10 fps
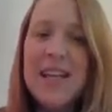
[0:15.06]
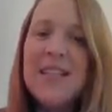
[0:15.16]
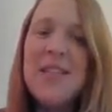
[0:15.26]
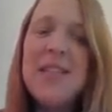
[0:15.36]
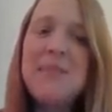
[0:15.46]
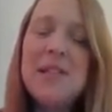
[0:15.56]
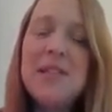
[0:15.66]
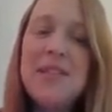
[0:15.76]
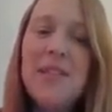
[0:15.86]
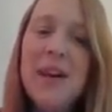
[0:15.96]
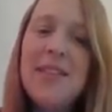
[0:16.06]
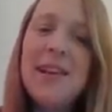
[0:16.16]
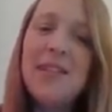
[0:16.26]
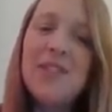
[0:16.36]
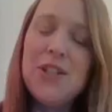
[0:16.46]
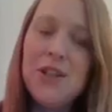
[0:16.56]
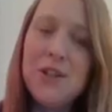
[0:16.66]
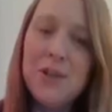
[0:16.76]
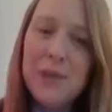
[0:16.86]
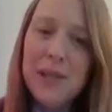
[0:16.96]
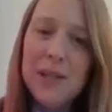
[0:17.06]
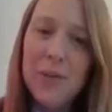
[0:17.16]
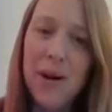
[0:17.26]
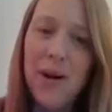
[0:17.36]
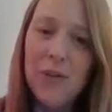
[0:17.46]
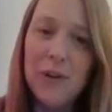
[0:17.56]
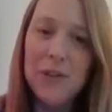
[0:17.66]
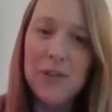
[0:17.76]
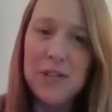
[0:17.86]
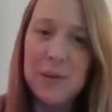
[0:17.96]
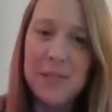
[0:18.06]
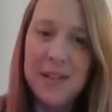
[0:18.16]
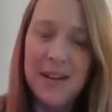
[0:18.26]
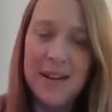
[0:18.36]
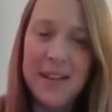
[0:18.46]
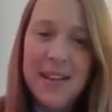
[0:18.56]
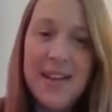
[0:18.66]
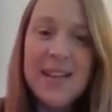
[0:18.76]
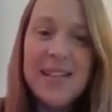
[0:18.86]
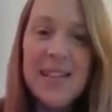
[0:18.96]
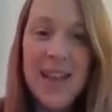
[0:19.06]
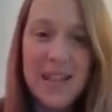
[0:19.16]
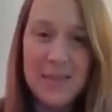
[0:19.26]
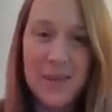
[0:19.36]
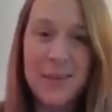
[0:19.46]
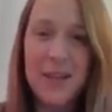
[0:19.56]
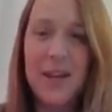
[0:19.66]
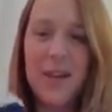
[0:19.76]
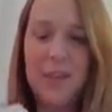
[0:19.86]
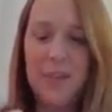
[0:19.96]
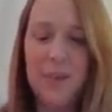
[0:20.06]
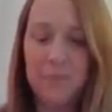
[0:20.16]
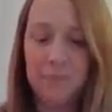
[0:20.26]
So I think Mrs. Crowther left you when you were halfway through chapter 9, so that's where I'm going to go from.